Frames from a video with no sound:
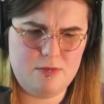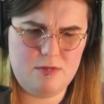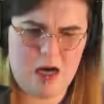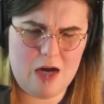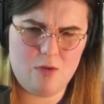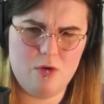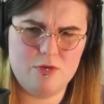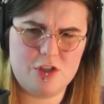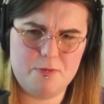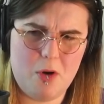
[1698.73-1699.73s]
I won't
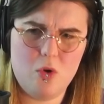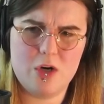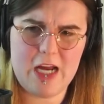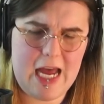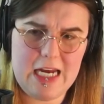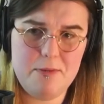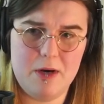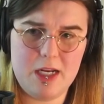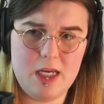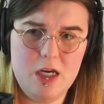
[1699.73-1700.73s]
support
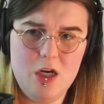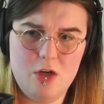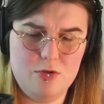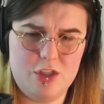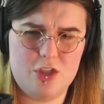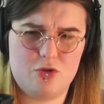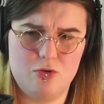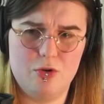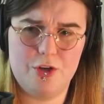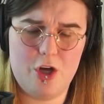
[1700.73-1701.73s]
anybody who's this
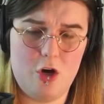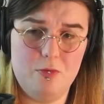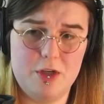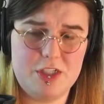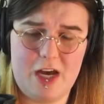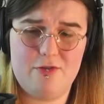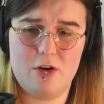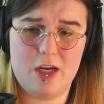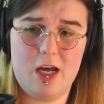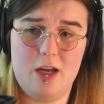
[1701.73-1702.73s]
cruel to the homeless ever
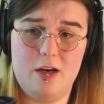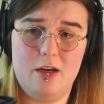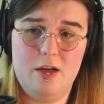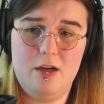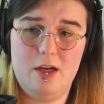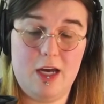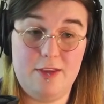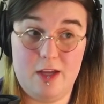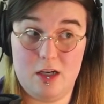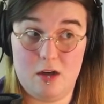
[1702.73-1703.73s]
again." And
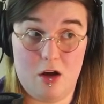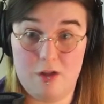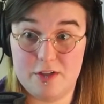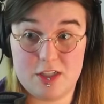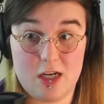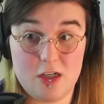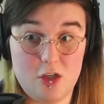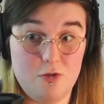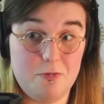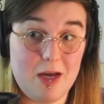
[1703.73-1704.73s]
then all of a sudden,
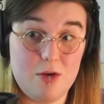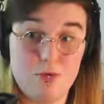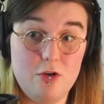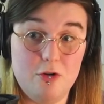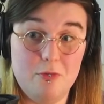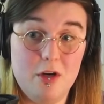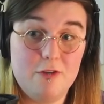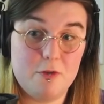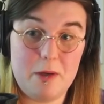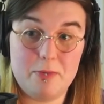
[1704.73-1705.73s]
you've made room
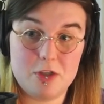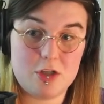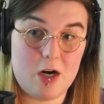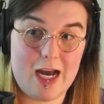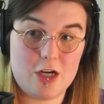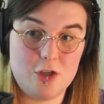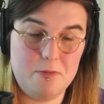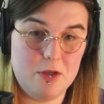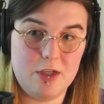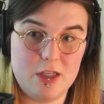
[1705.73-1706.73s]
for people to start actually
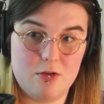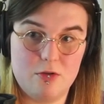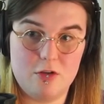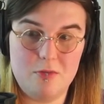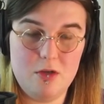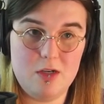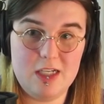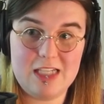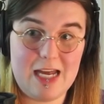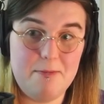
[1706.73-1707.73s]
building their own
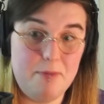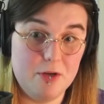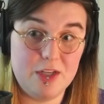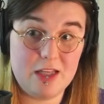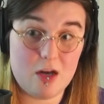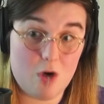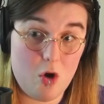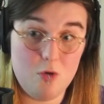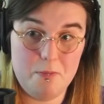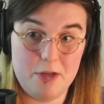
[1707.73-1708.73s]
communities and building their
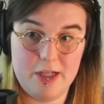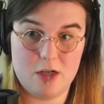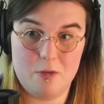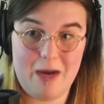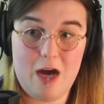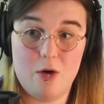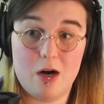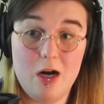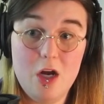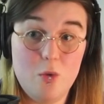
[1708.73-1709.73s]
own political
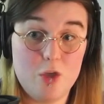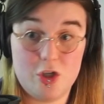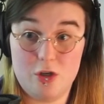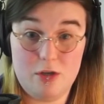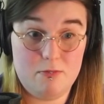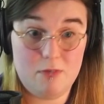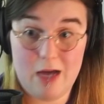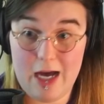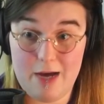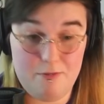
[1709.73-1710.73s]
power, which could,
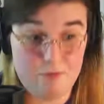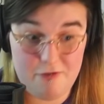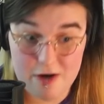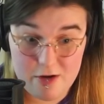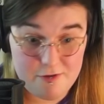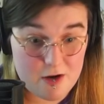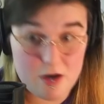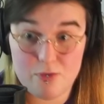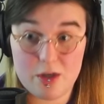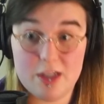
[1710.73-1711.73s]
at very,
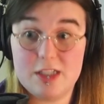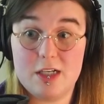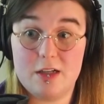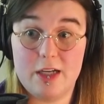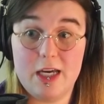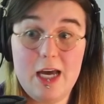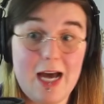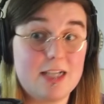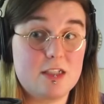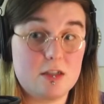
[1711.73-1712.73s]
very realistically,
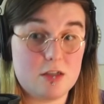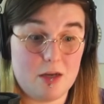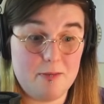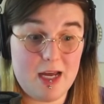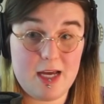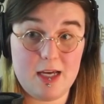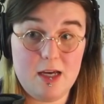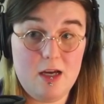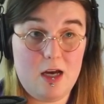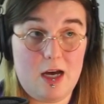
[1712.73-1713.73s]
at someday,
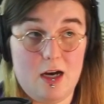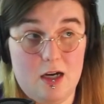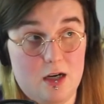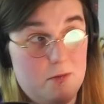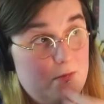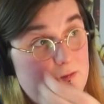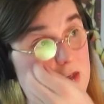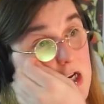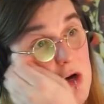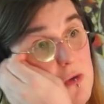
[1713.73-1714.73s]
um,
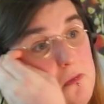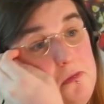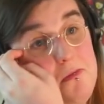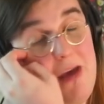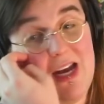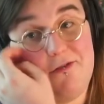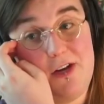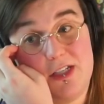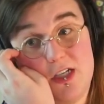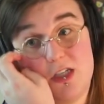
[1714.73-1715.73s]
you know,
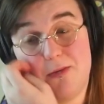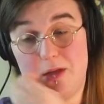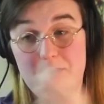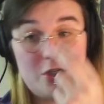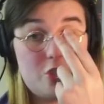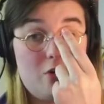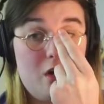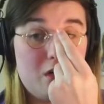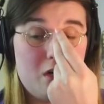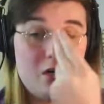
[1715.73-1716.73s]
manifest into something much
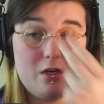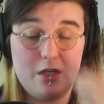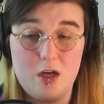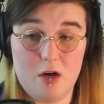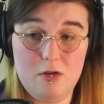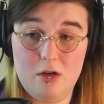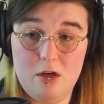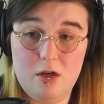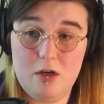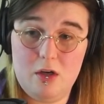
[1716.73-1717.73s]
stronger. You know.
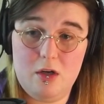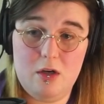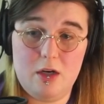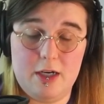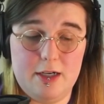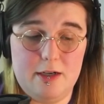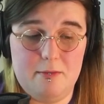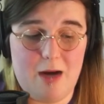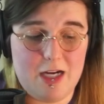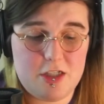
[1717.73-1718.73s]

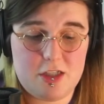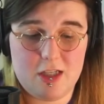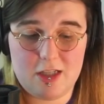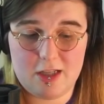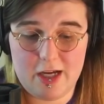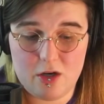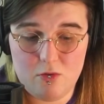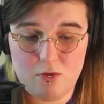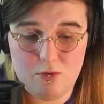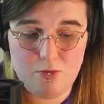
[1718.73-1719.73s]
Um, I just think that like
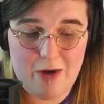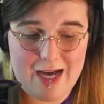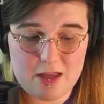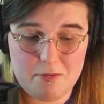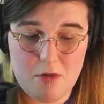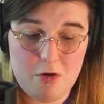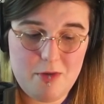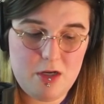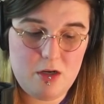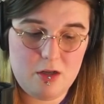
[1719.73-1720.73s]
w- at the
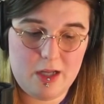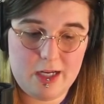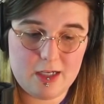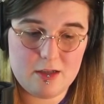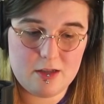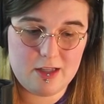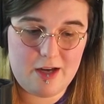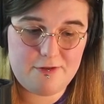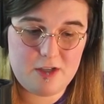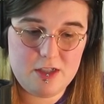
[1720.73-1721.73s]
moment, like the
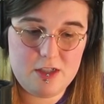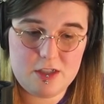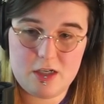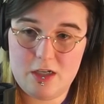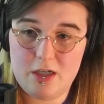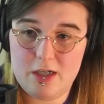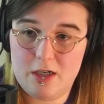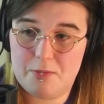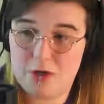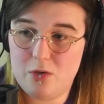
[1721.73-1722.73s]
left is uh, in
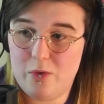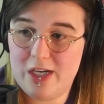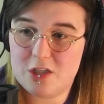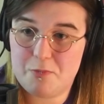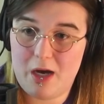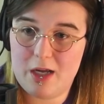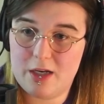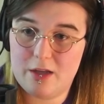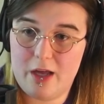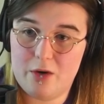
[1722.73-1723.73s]
a pretty weak spot
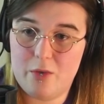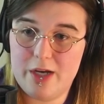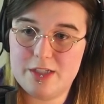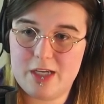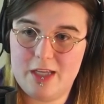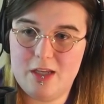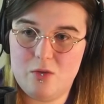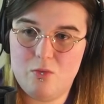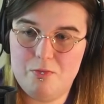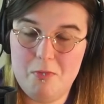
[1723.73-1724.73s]
in a lot of ways, and that
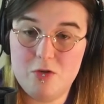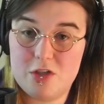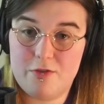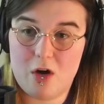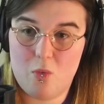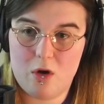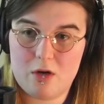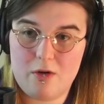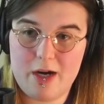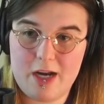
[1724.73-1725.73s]
most of our
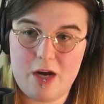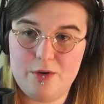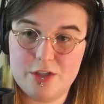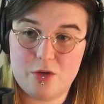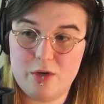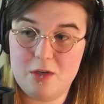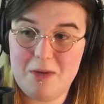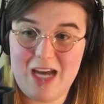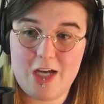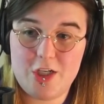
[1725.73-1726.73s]
work right now is going to
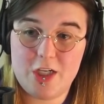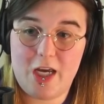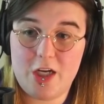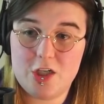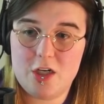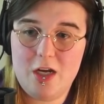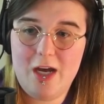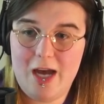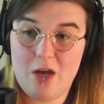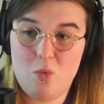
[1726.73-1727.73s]
be education
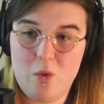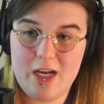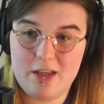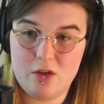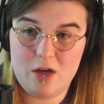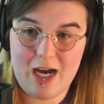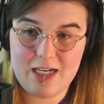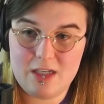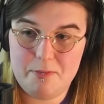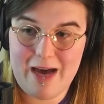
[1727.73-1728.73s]
and winning the I,
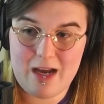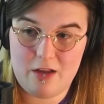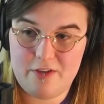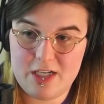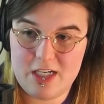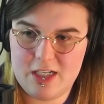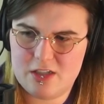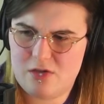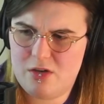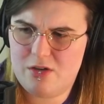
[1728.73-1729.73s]
the battle of ideas.
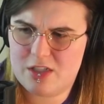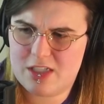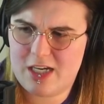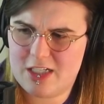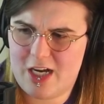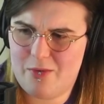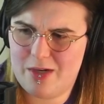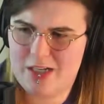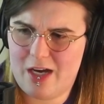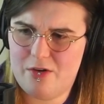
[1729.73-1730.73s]
Oh no, the site chat
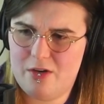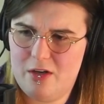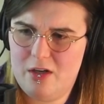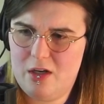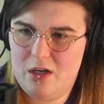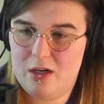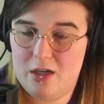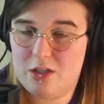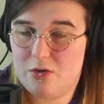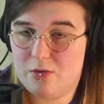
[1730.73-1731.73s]
went down. Uh,
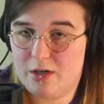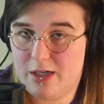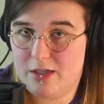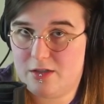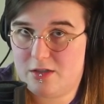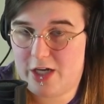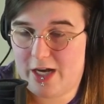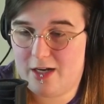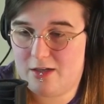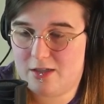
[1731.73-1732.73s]
don't worry,
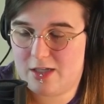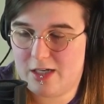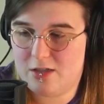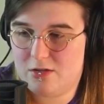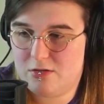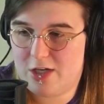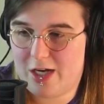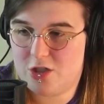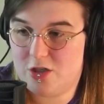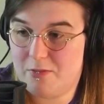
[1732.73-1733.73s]
chat site
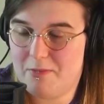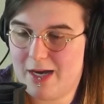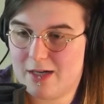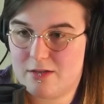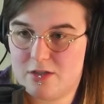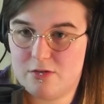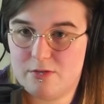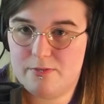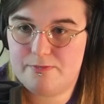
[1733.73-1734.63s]
chat should be back soon.